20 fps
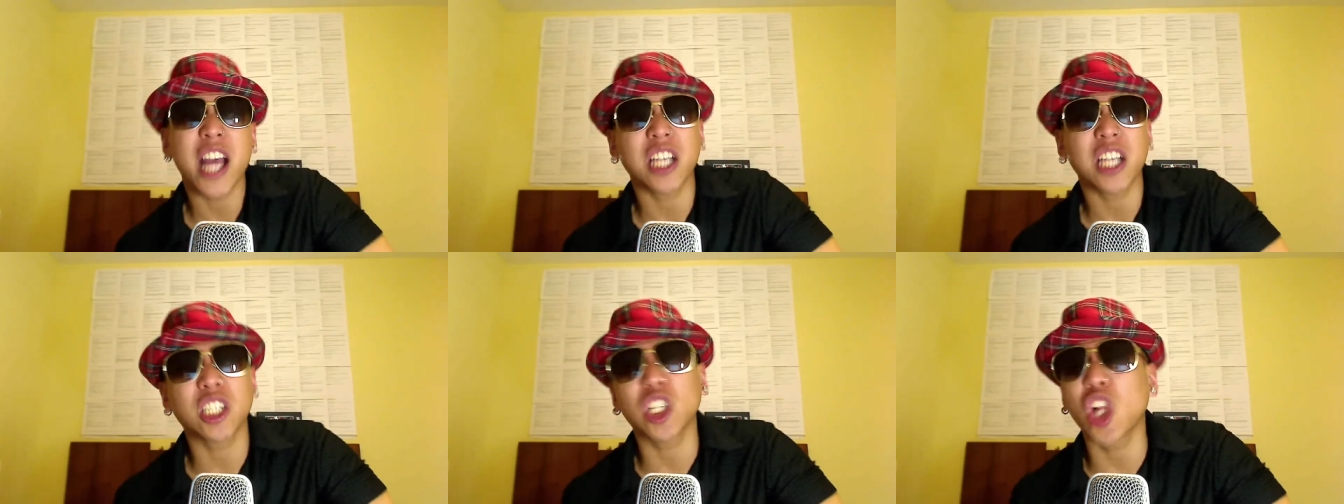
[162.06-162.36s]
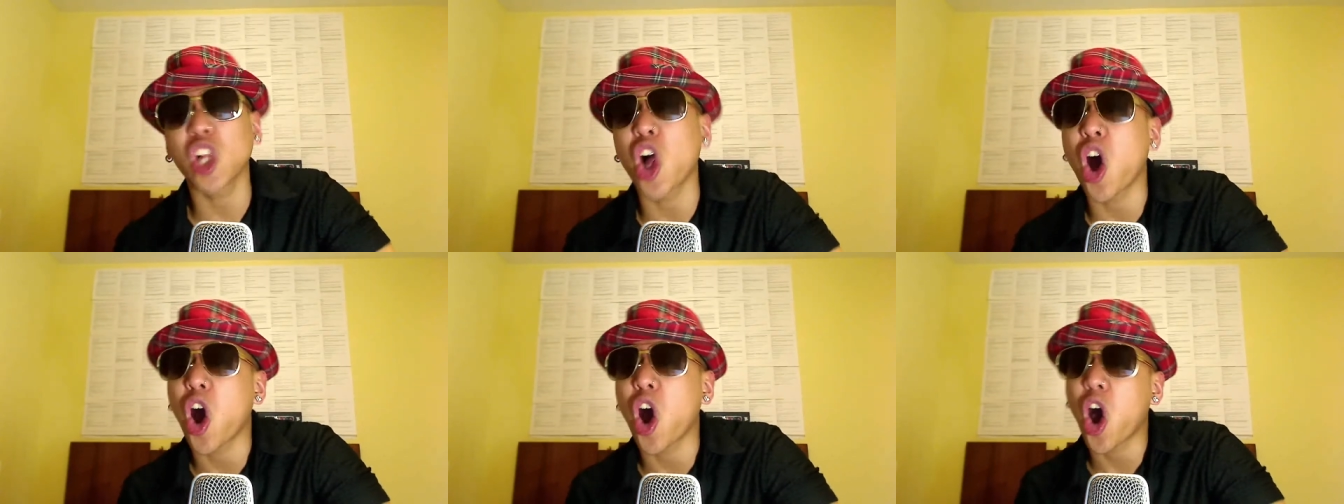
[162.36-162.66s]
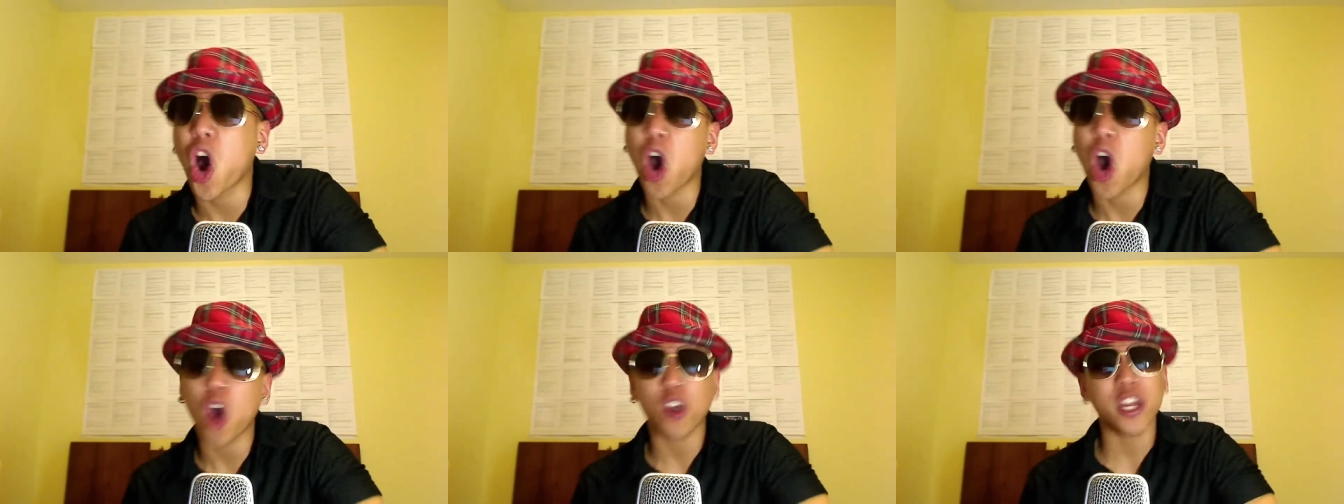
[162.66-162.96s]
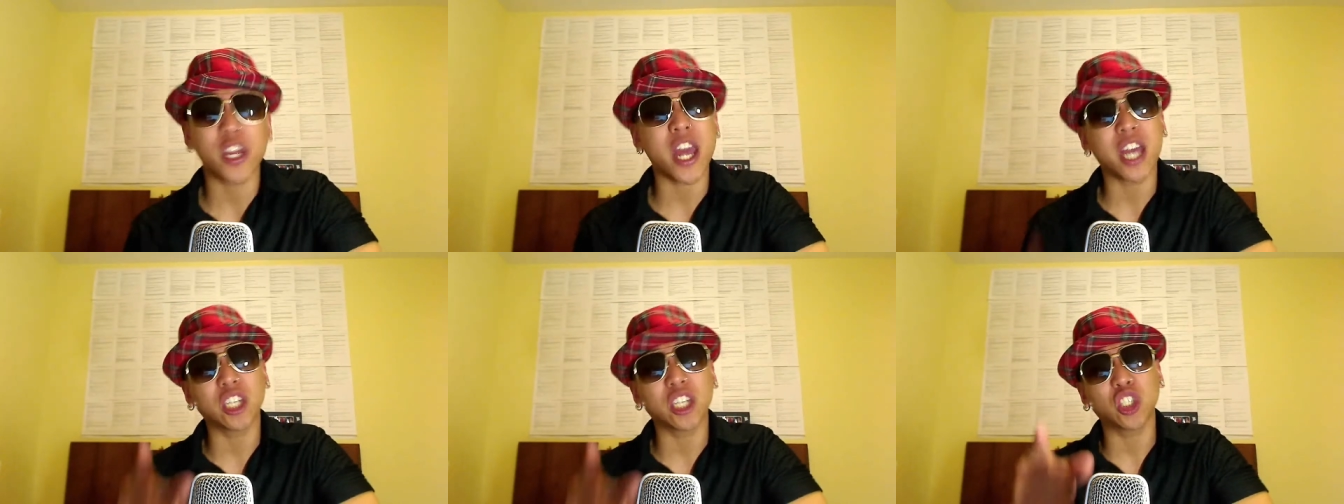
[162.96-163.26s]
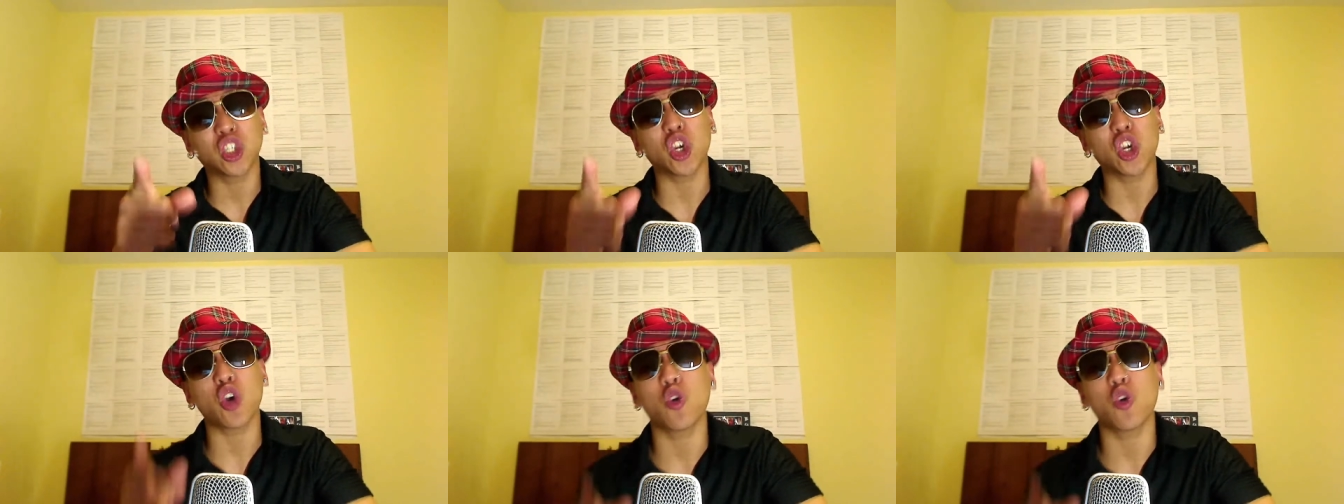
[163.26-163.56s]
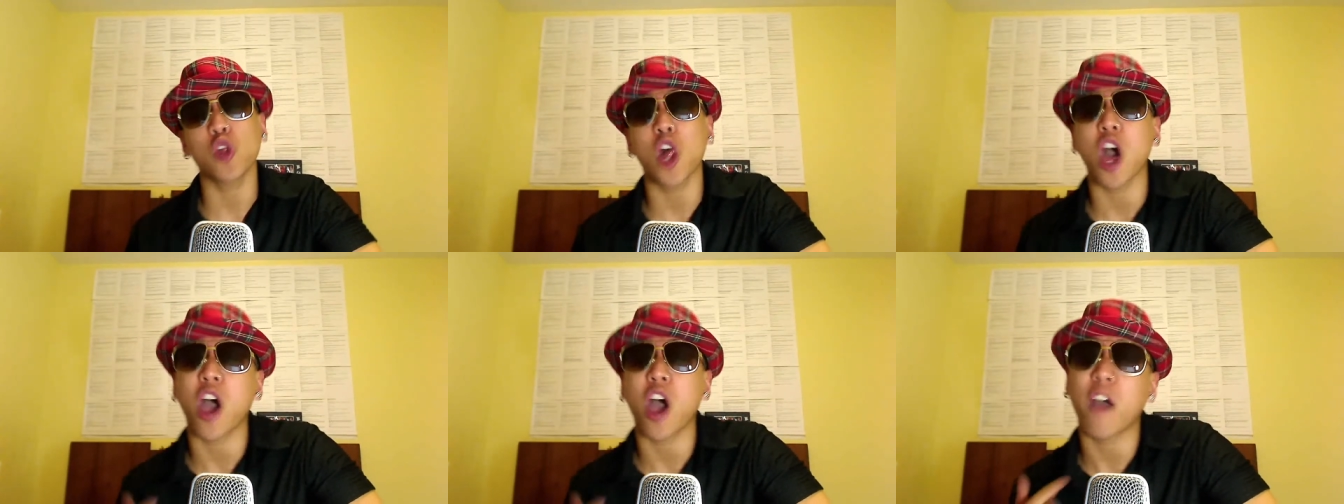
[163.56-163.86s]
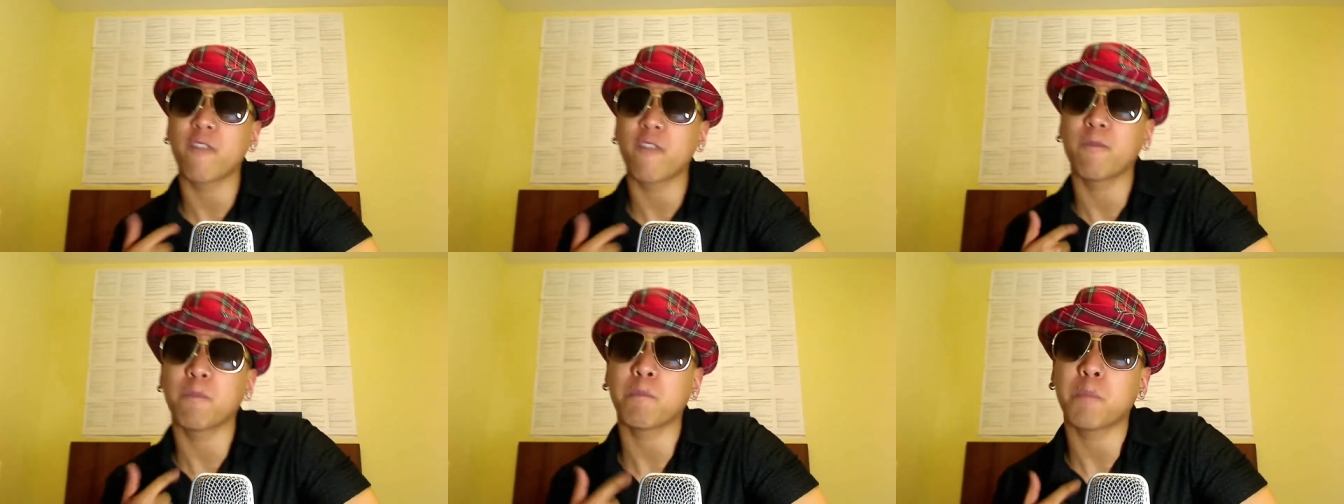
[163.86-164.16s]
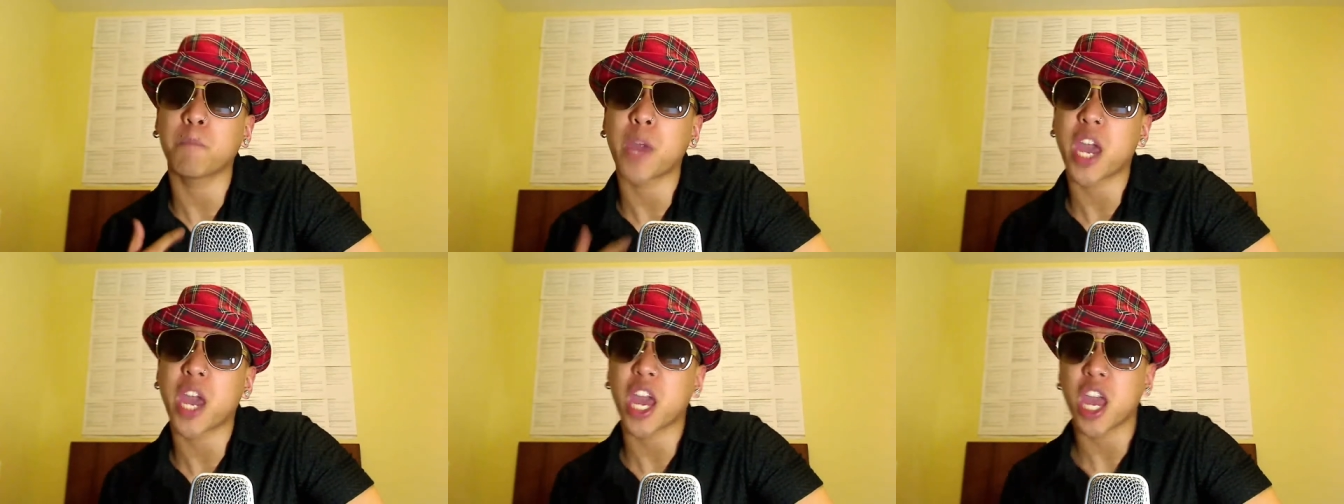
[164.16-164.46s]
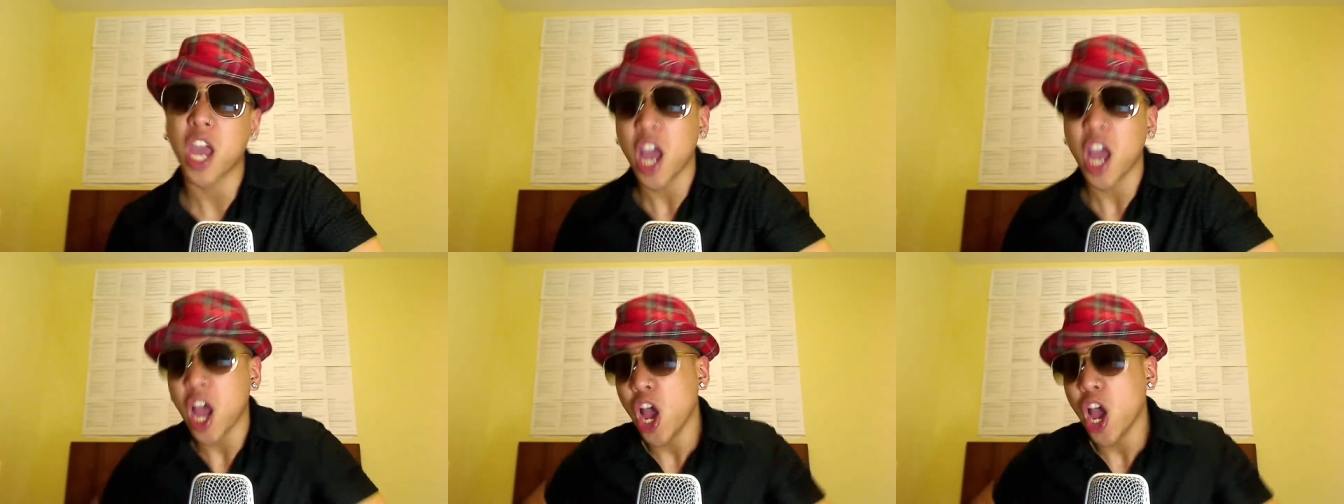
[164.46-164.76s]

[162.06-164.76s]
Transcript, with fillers: as long as you love me,